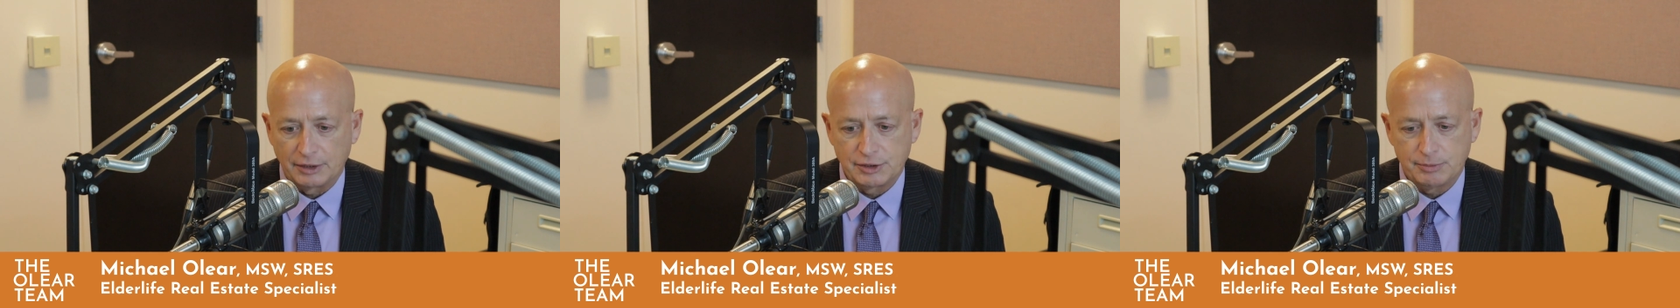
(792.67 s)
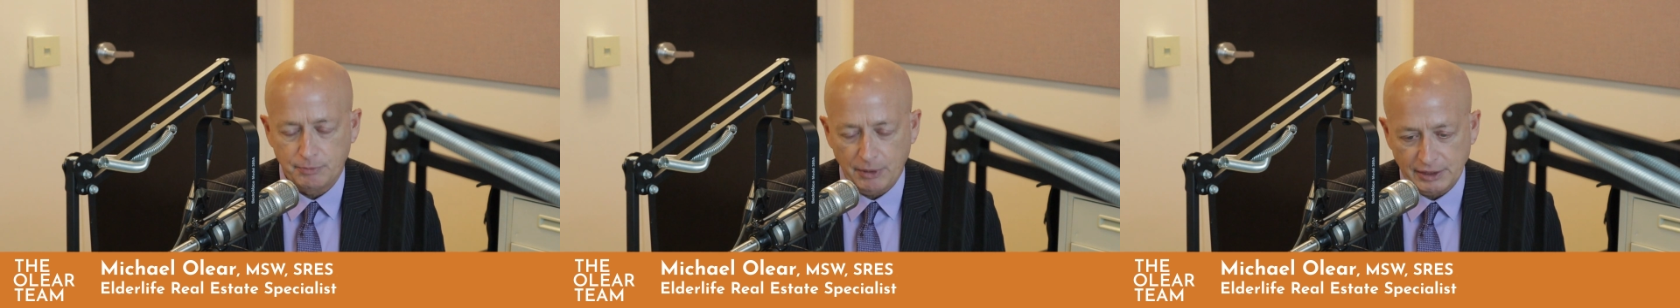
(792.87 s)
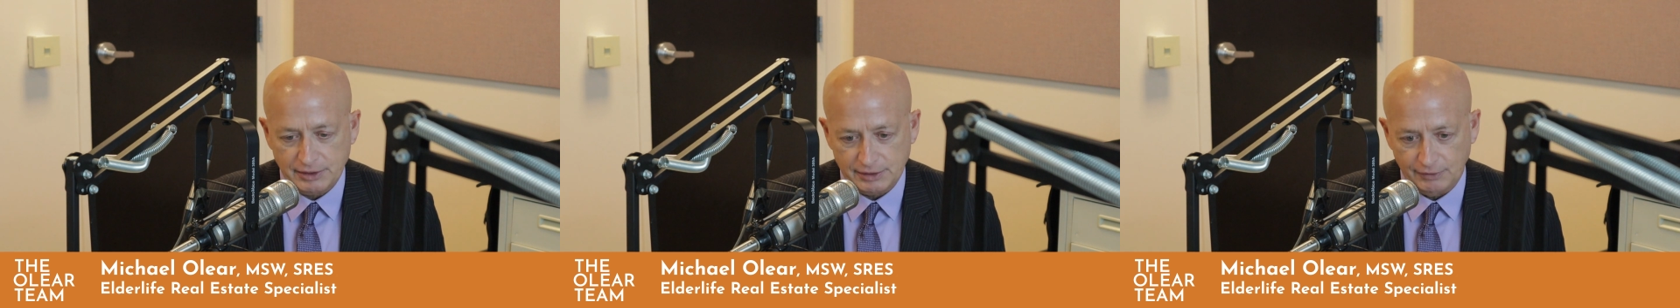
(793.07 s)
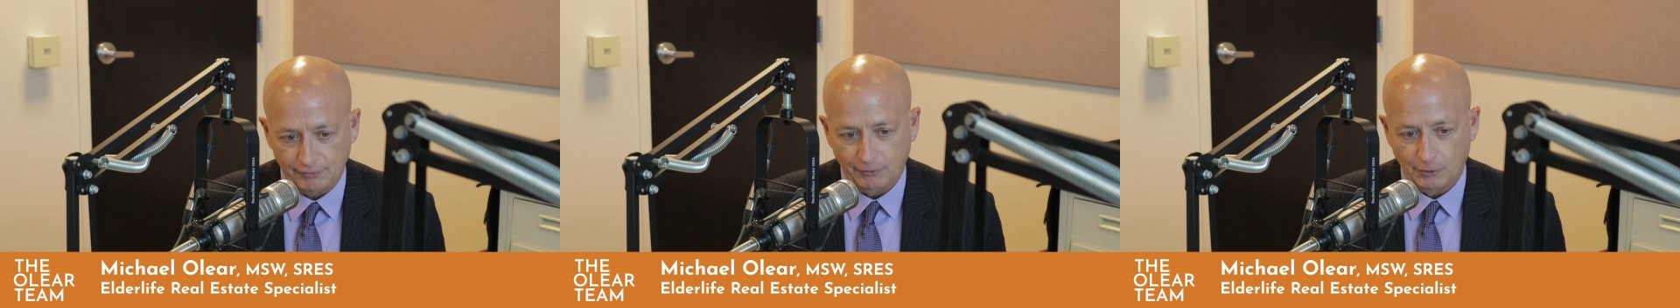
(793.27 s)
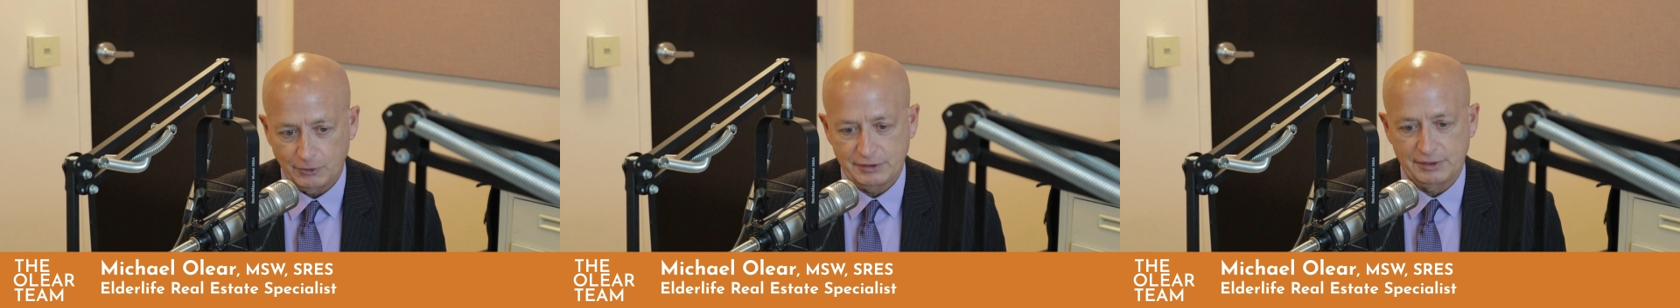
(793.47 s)
especially
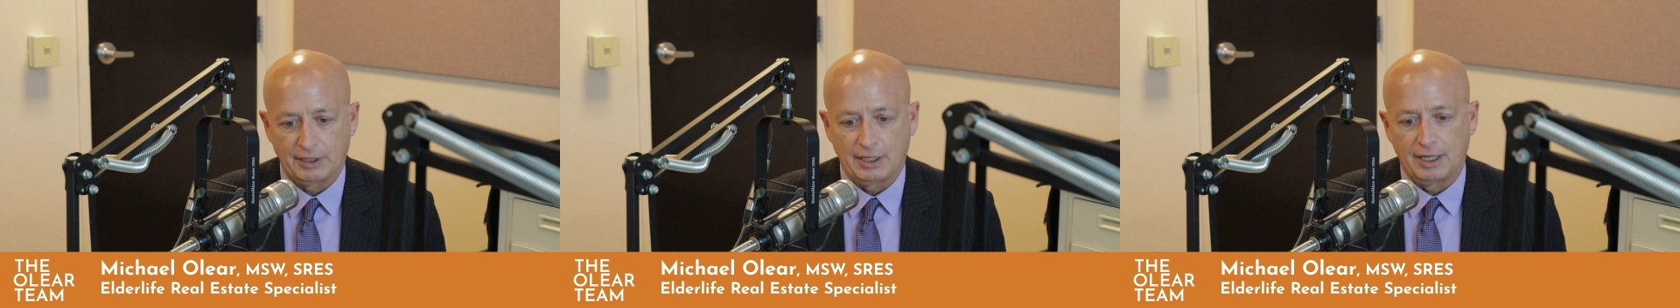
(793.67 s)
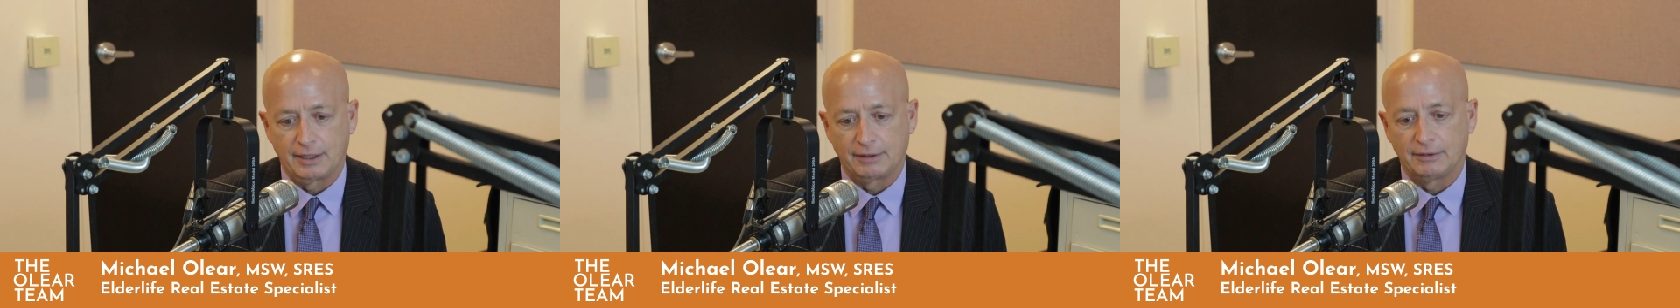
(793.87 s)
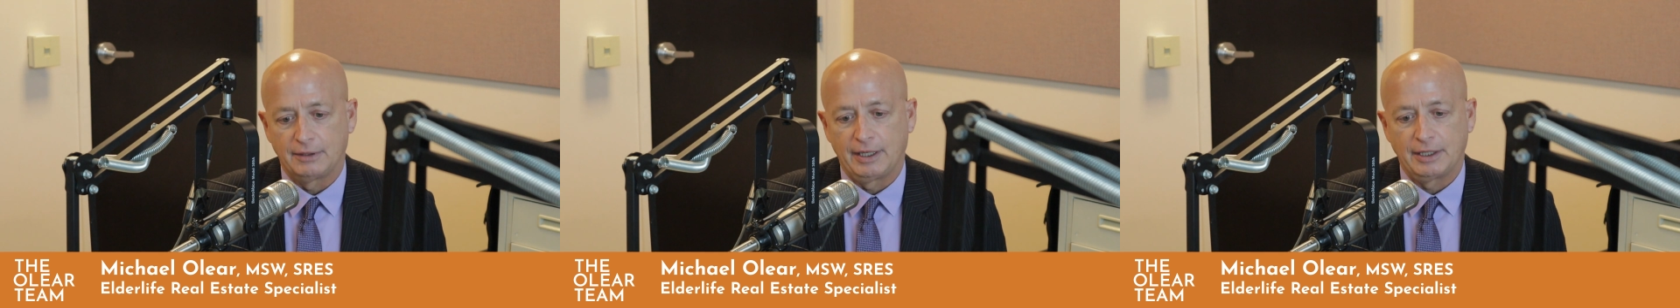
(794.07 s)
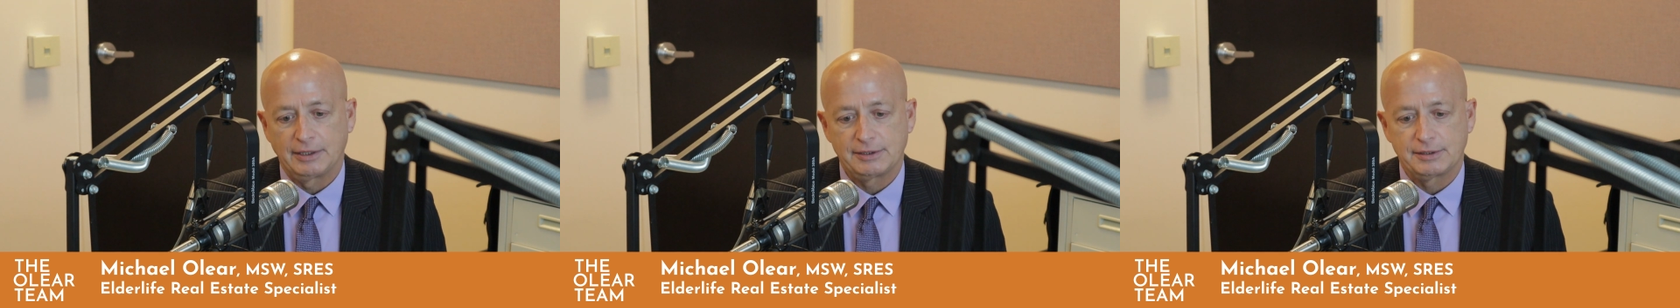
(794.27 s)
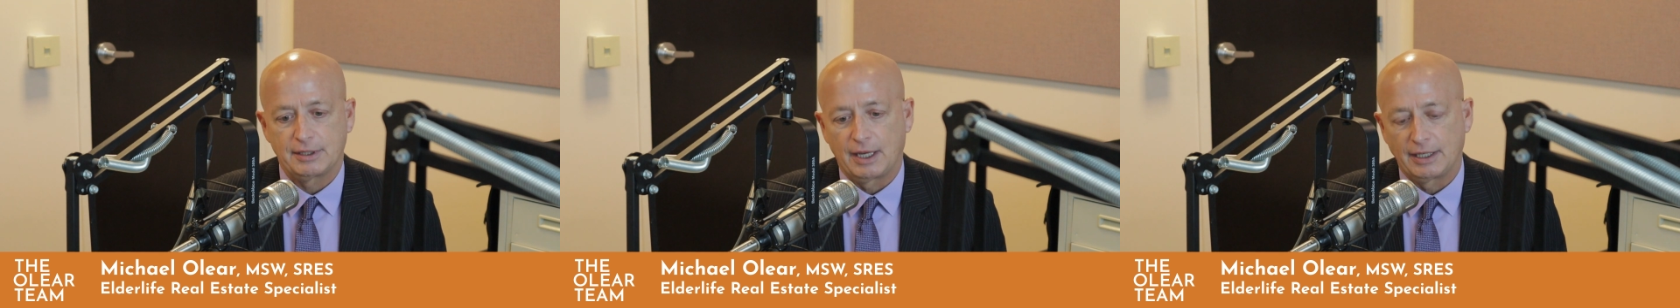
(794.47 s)
focusing on the
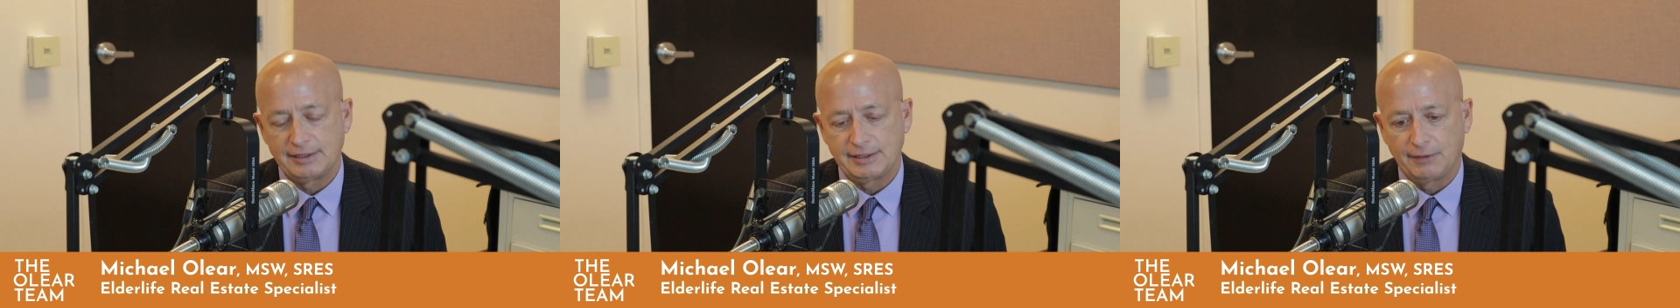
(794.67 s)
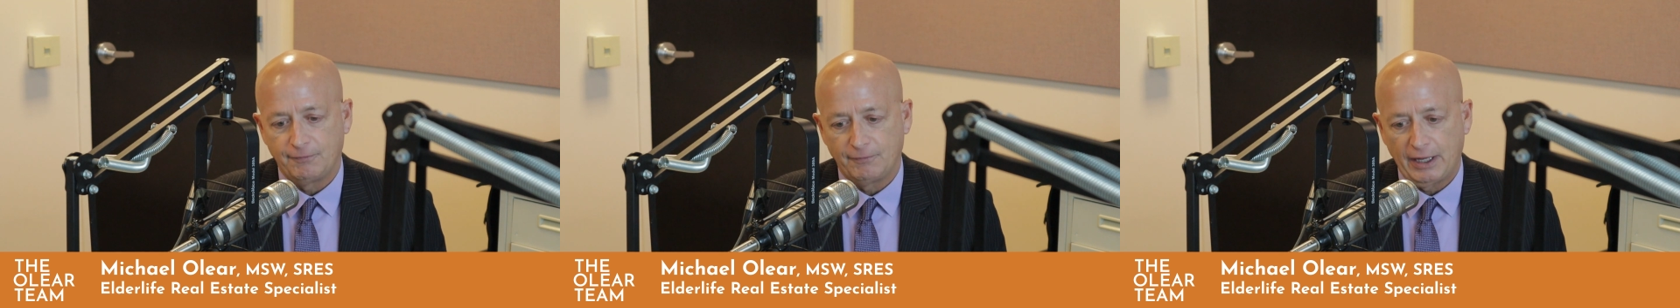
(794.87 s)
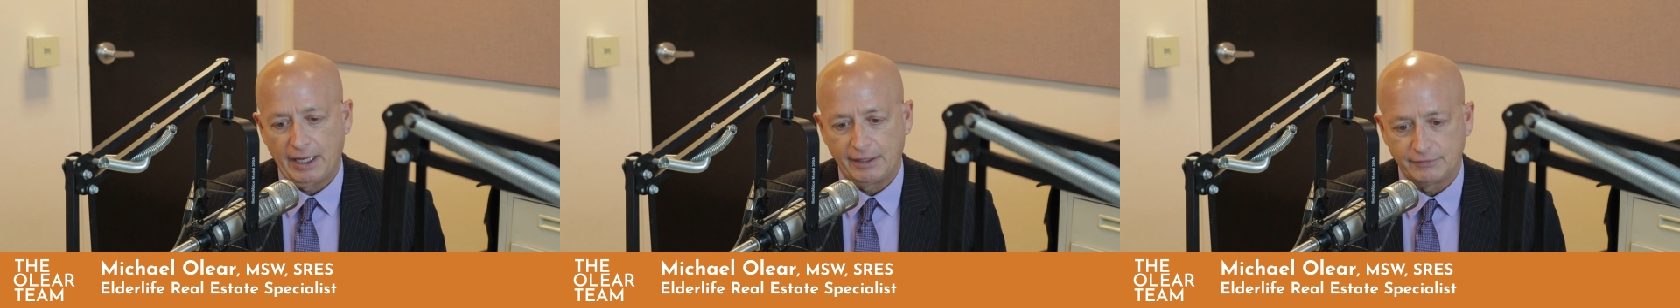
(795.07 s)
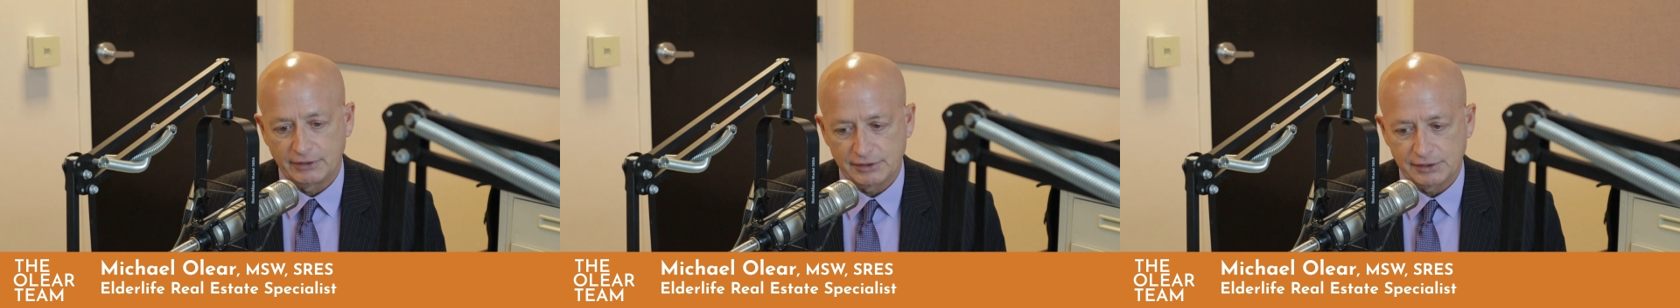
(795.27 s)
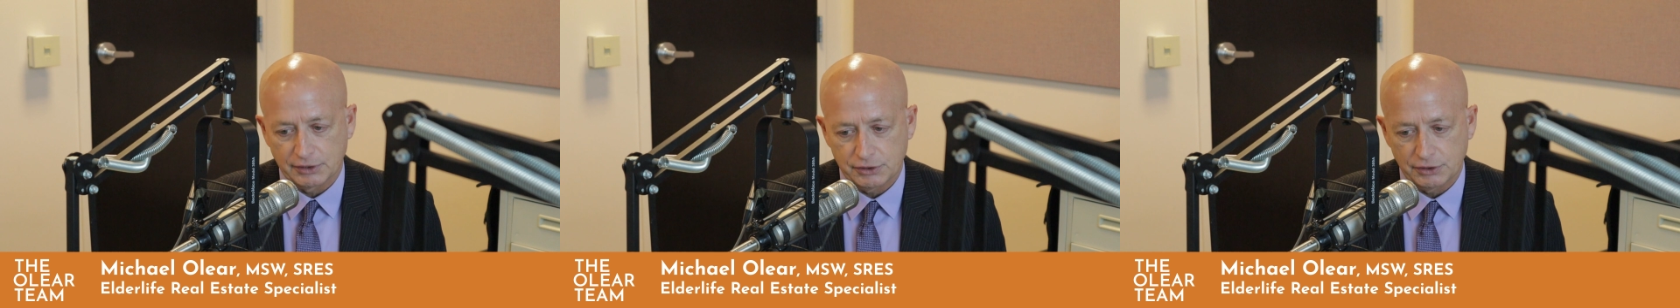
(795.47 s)
last, I'd say 5 to
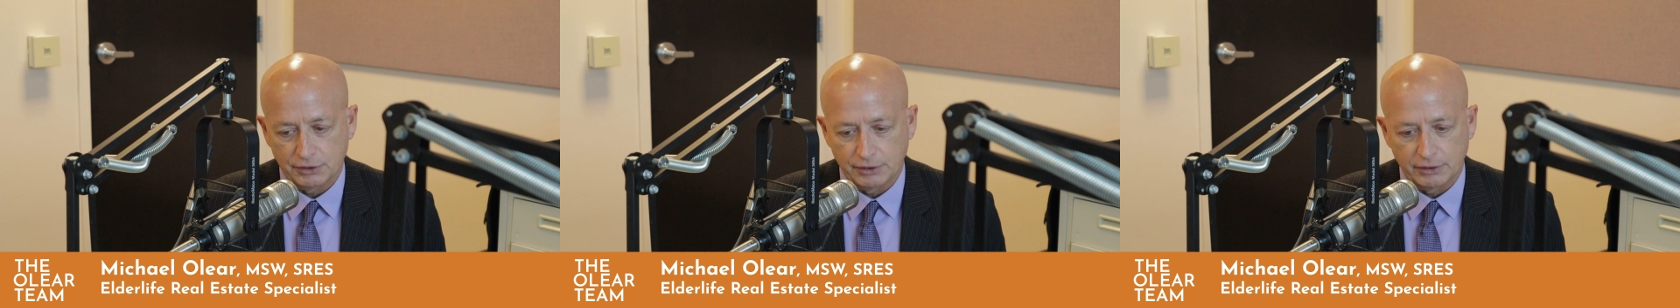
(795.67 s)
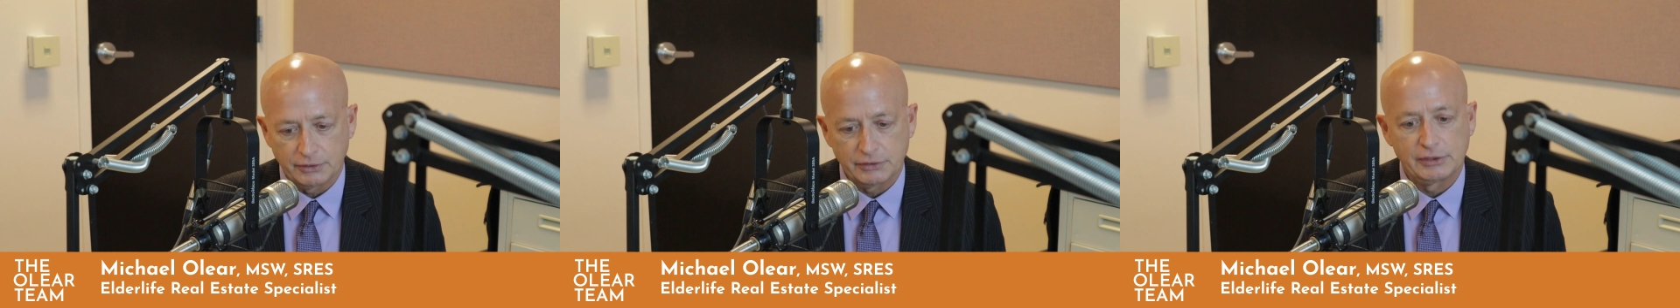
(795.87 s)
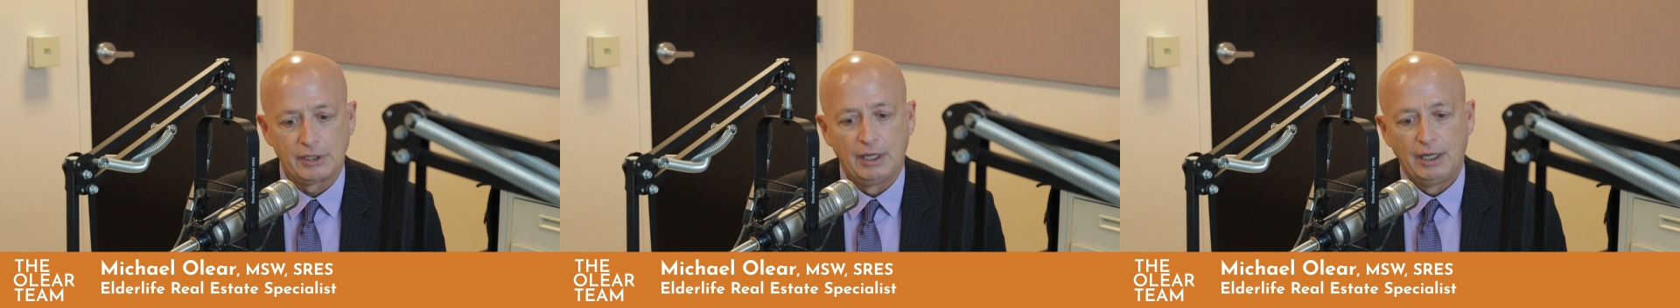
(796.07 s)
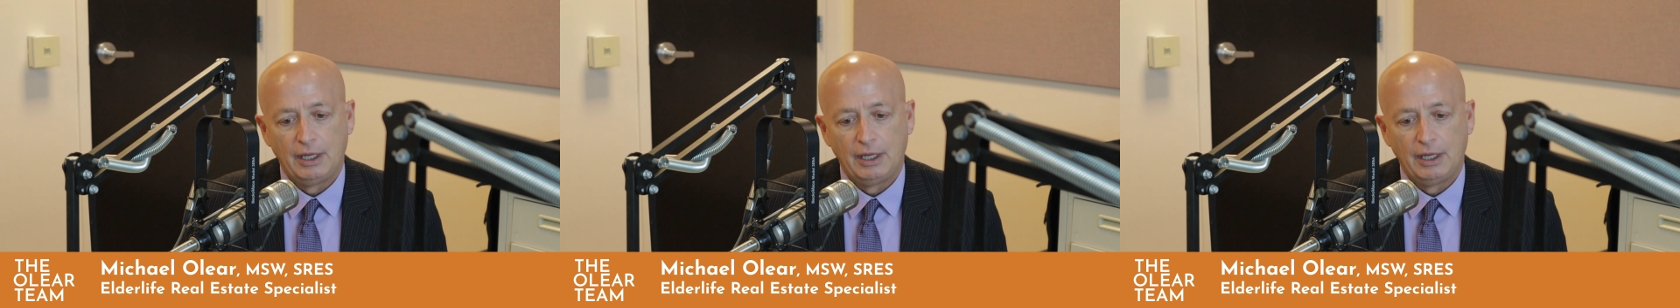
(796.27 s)
6 years,